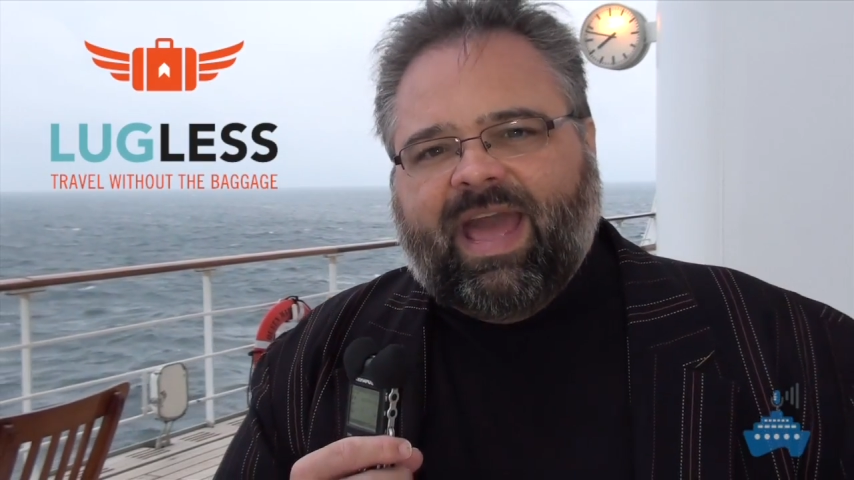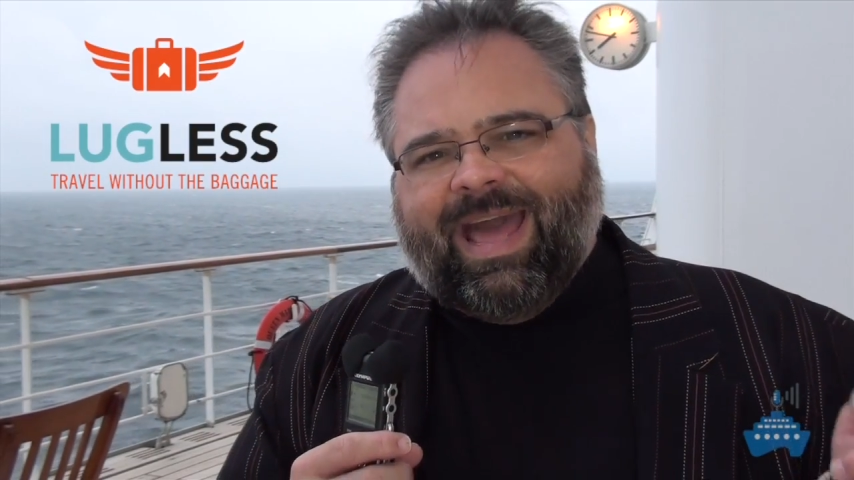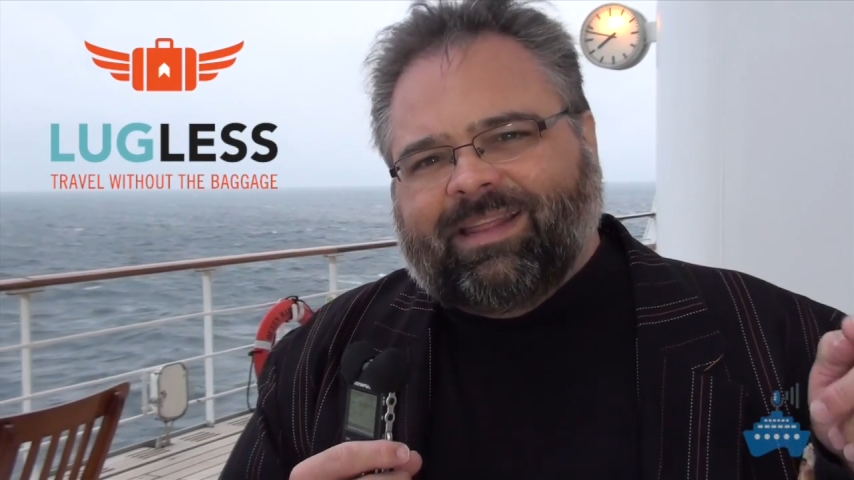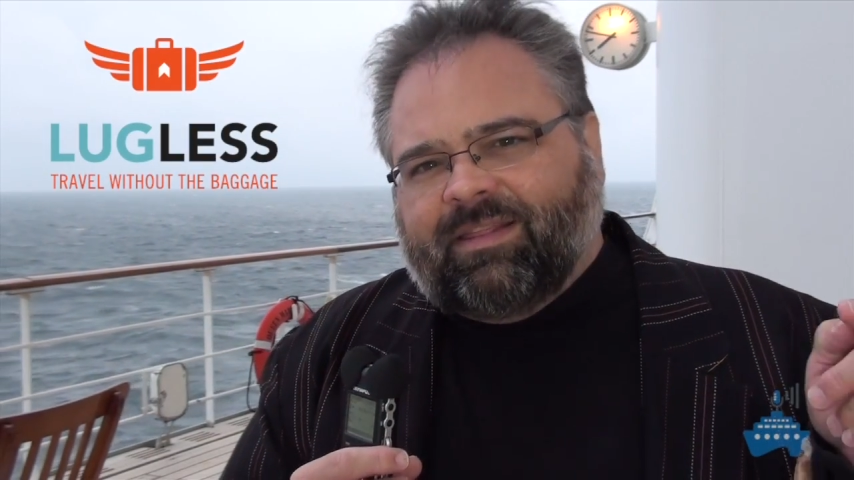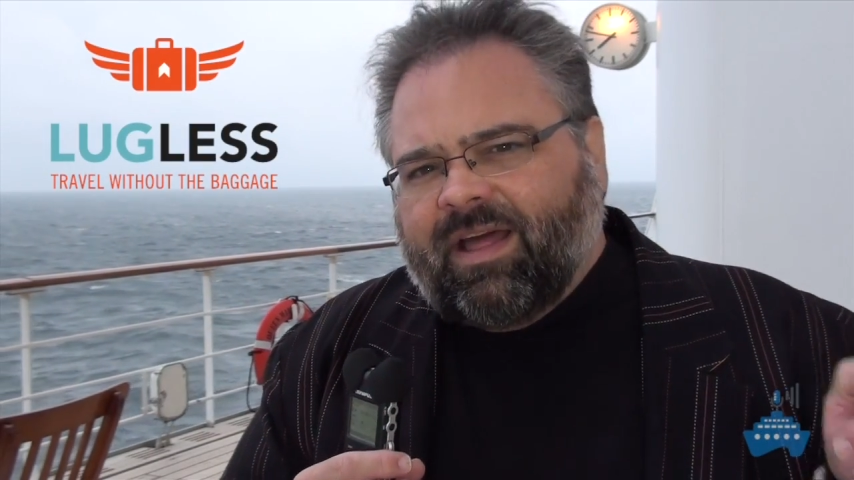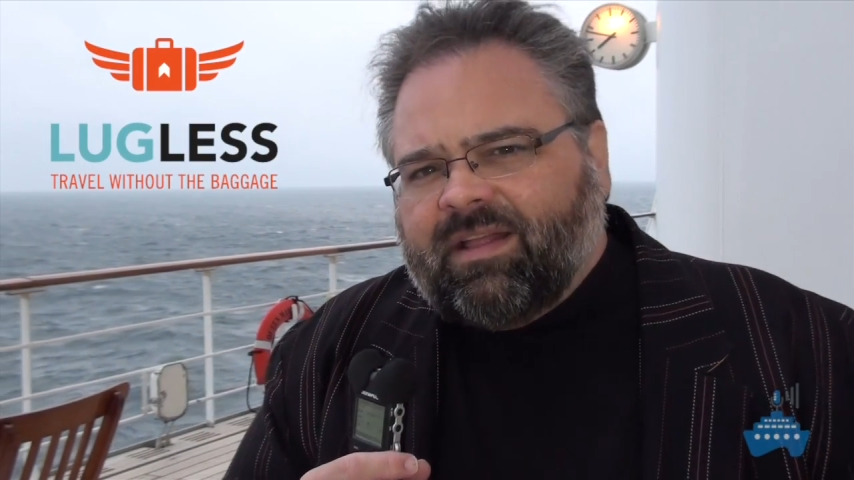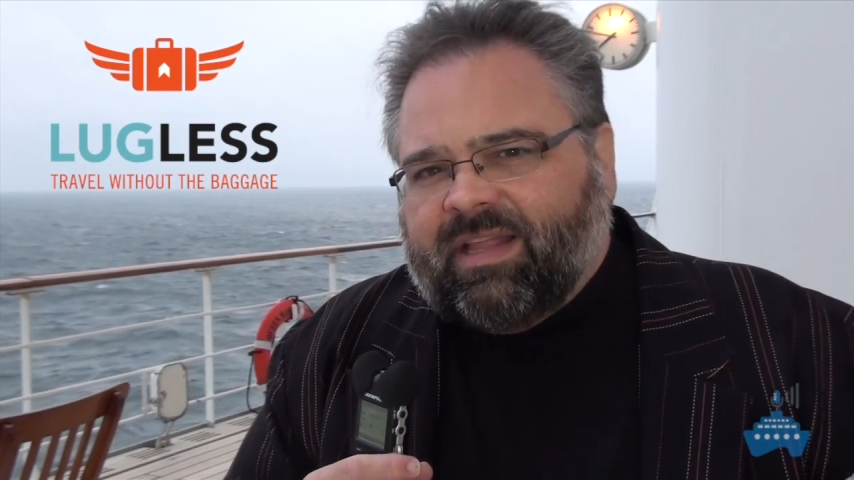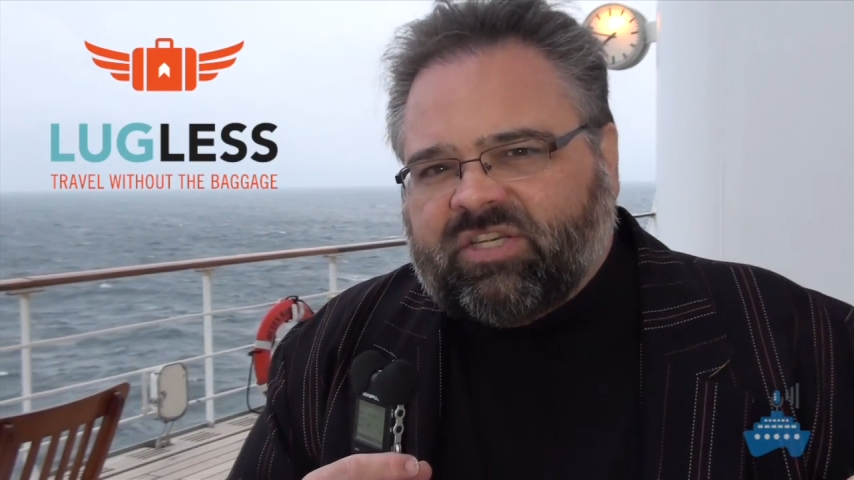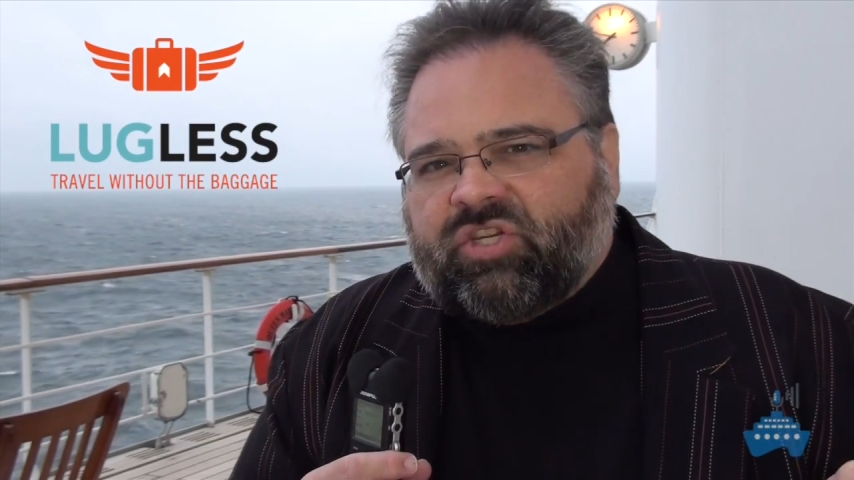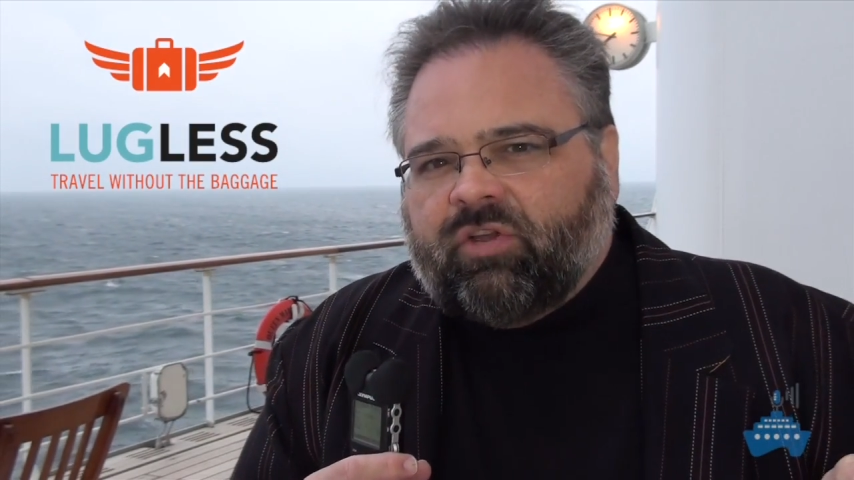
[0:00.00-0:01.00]
At
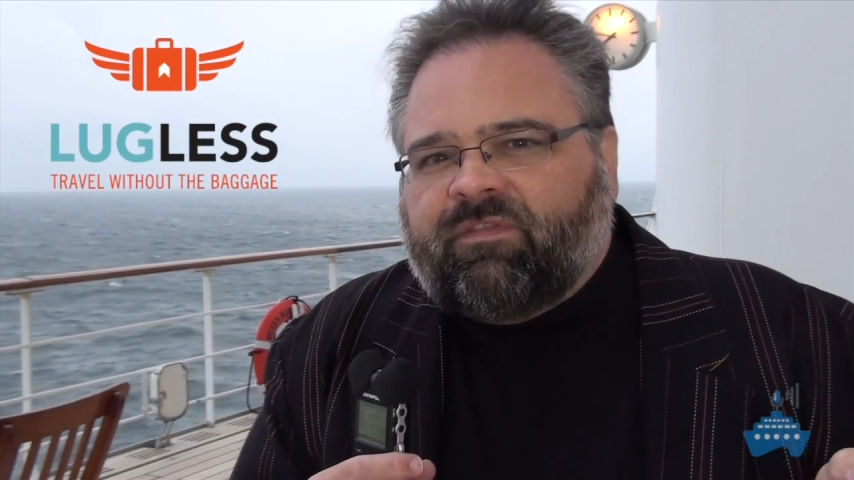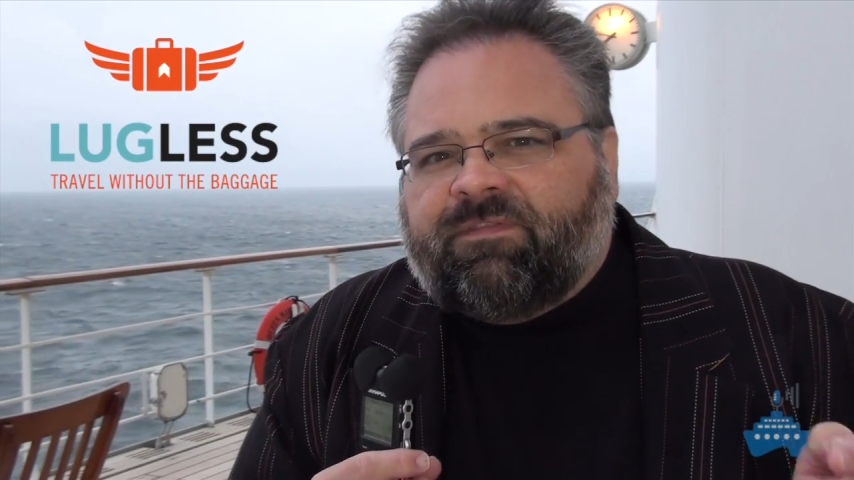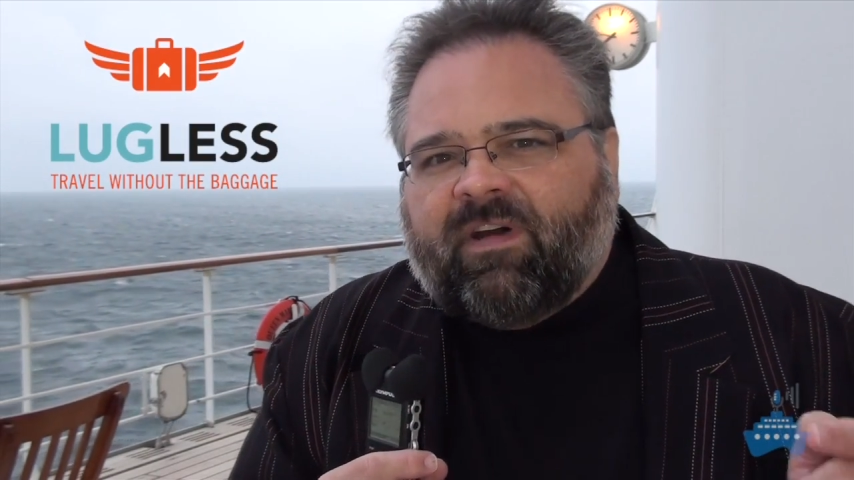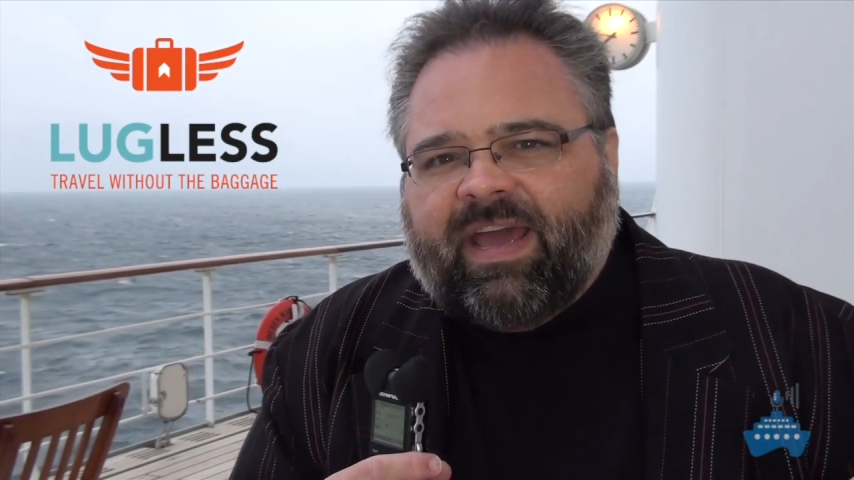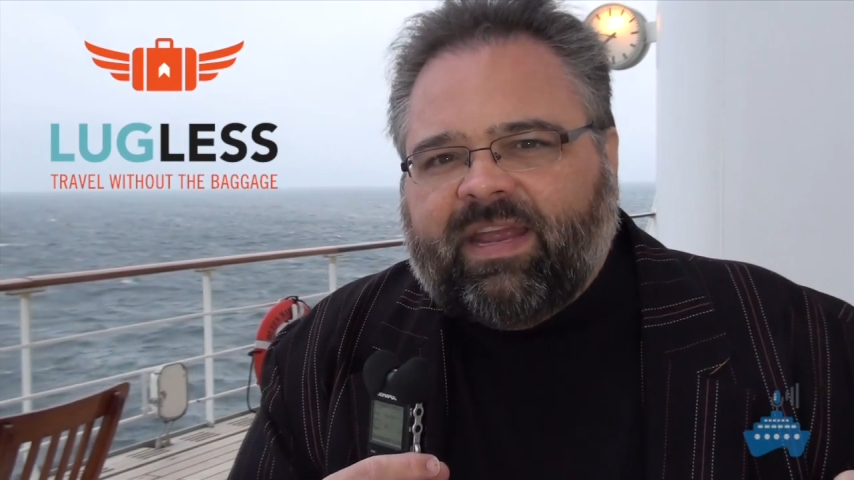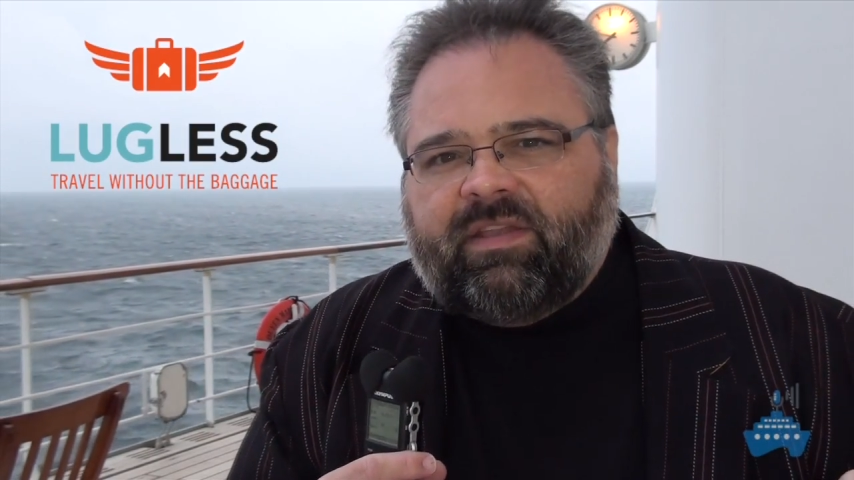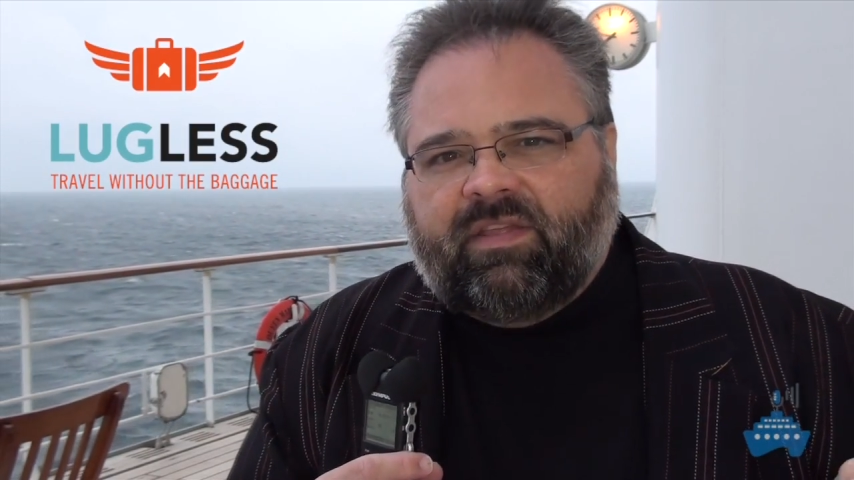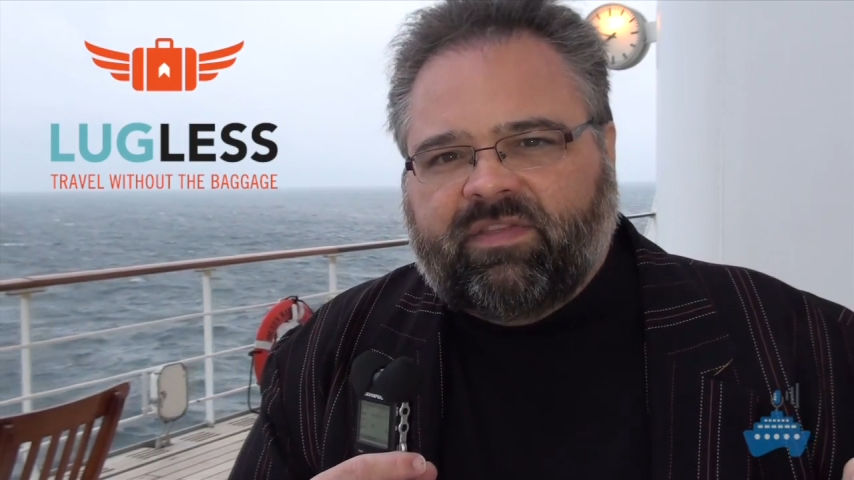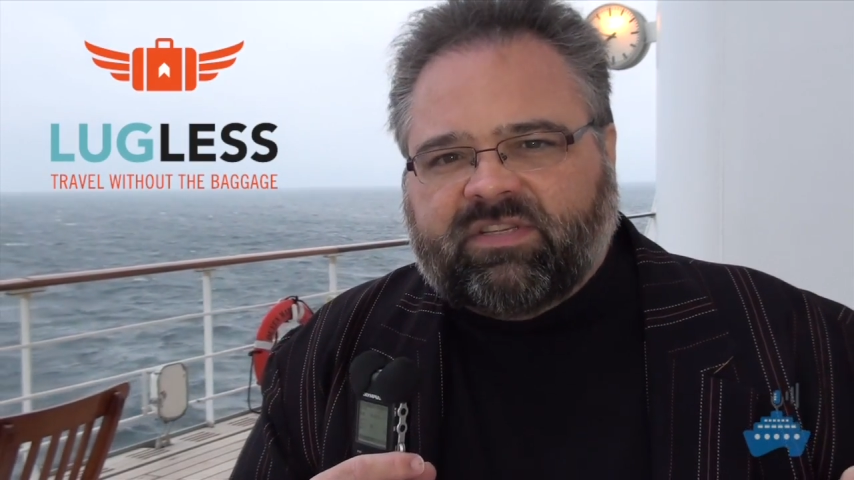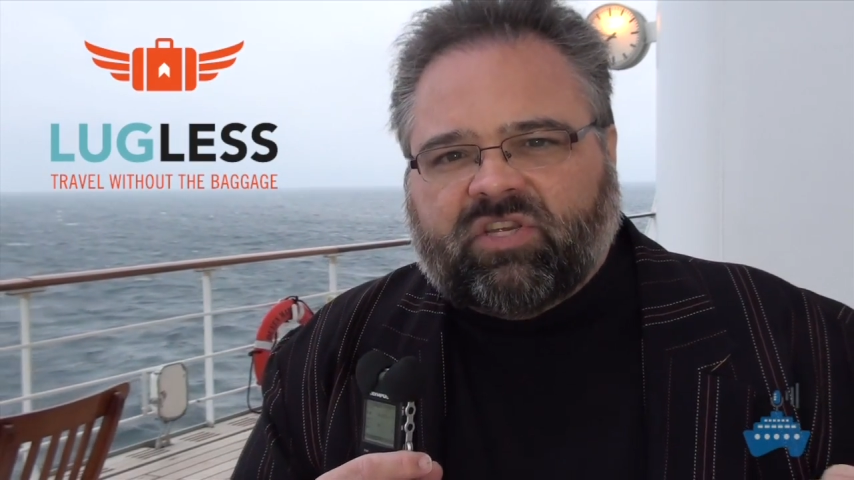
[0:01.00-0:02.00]
Lugless, you'll find
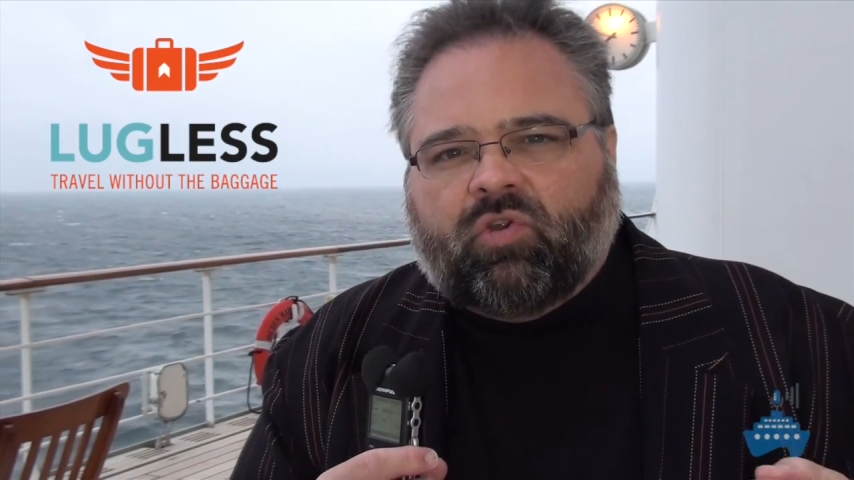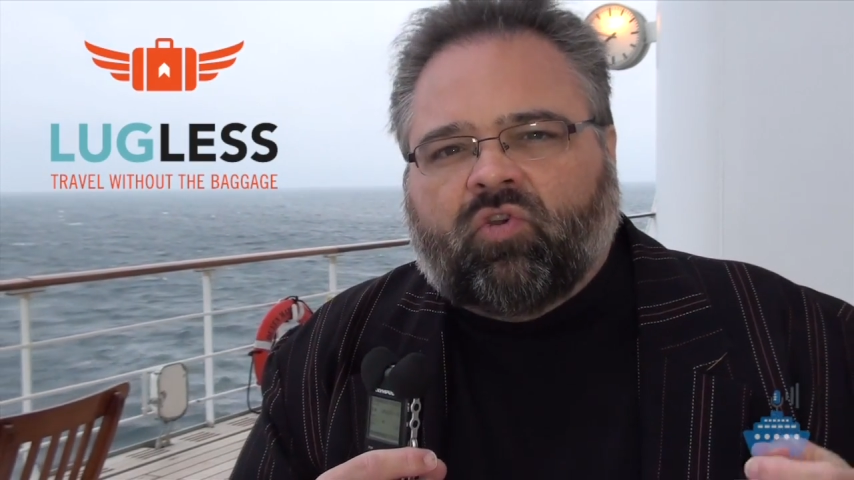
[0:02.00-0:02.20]
this